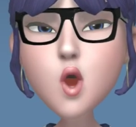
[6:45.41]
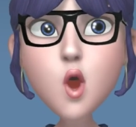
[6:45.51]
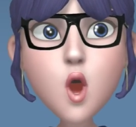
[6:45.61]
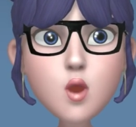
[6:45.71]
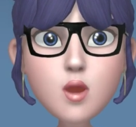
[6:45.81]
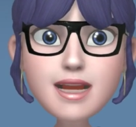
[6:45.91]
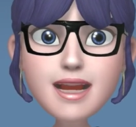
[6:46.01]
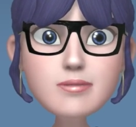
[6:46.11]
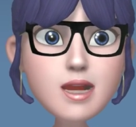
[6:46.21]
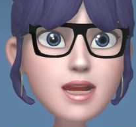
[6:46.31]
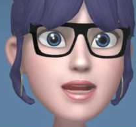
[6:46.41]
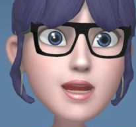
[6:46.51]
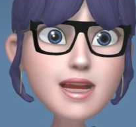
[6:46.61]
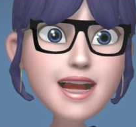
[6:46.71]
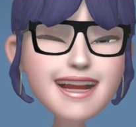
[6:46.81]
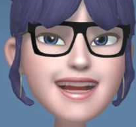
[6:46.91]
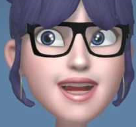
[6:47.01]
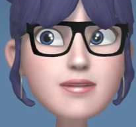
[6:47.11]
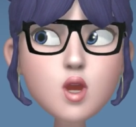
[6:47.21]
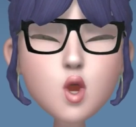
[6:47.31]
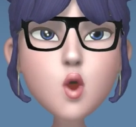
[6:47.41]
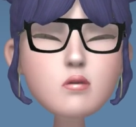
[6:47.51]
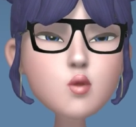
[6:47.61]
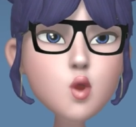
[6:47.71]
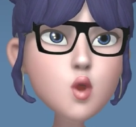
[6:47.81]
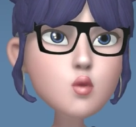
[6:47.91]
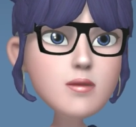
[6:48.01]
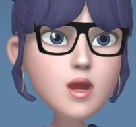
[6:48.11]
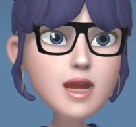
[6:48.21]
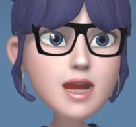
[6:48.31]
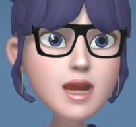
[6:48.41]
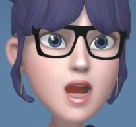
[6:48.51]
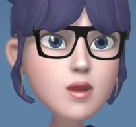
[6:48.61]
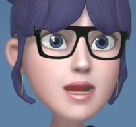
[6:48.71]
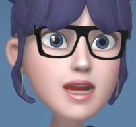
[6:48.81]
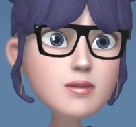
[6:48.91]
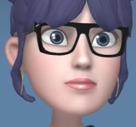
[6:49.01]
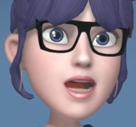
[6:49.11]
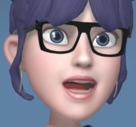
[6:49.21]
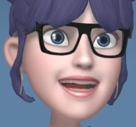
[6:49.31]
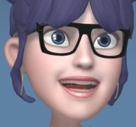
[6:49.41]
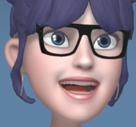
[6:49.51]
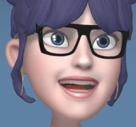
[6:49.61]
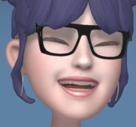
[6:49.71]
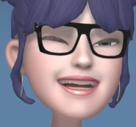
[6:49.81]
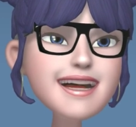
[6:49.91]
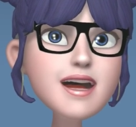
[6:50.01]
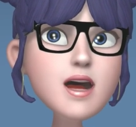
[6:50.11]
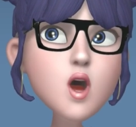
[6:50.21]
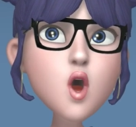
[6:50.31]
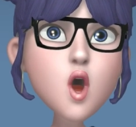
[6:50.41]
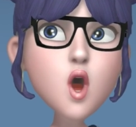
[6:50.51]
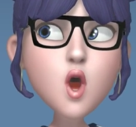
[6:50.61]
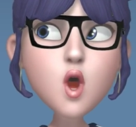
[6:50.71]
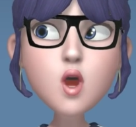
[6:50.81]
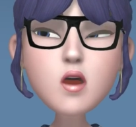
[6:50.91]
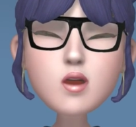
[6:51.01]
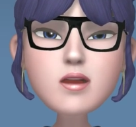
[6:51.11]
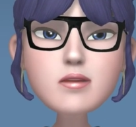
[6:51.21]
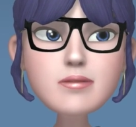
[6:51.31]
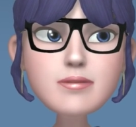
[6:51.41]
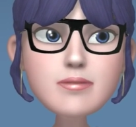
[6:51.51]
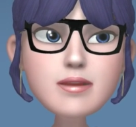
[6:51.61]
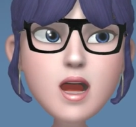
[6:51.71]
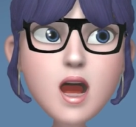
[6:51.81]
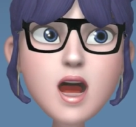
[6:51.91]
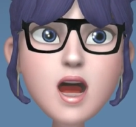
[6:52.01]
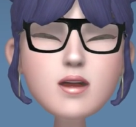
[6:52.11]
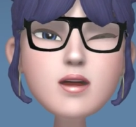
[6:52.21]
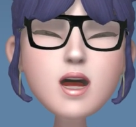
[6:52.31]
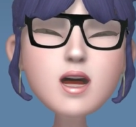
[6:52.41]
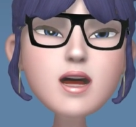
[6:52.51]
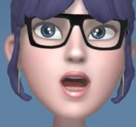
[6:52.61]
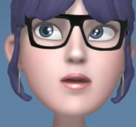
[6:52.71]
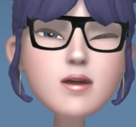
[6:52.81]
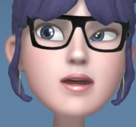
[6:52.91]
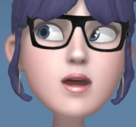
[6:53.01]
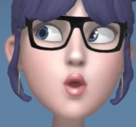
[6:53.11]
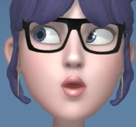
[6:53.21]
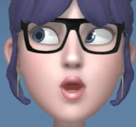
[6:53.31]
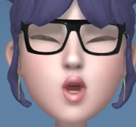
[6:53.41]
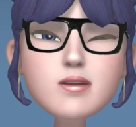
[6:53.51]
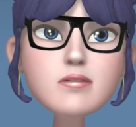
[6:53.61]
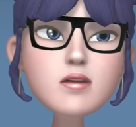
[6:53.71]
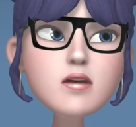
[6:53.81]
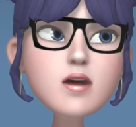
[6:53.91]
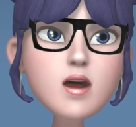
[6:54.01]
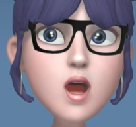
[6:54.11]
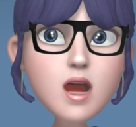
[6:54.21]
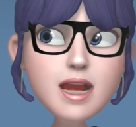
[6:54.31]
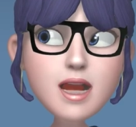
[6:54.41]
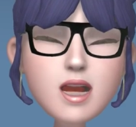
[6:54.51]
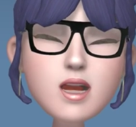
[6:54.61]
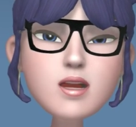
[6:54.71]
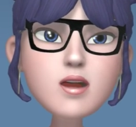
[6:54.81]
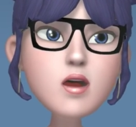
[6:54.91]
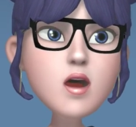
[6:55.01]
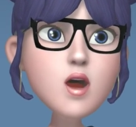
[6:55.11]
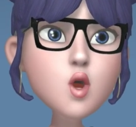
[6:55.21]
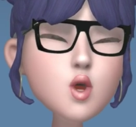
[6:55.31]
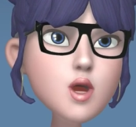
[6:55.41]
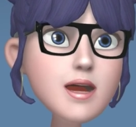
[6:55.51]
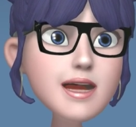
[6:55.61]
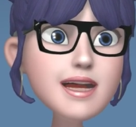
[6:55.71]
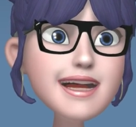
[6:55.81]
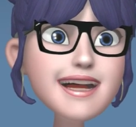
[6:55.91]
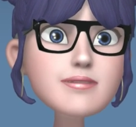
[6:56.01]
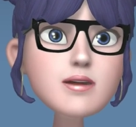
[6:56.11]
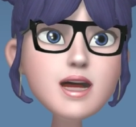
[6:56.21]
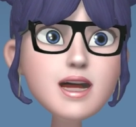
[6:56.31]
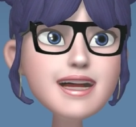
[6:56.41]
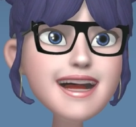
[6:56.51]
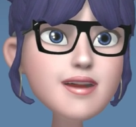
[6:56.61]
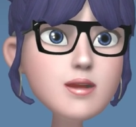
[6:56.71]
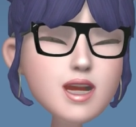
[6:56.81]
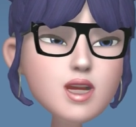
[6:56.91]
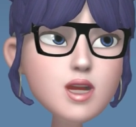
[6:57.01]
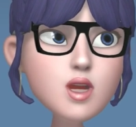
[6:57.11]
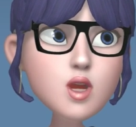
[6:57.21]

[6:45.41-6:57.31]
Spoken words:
I lost 10 pounds during that time. My heart was racing. I was having panic attacks. And eventually I was throwing up, nausea, couldn't sleep, insomnia.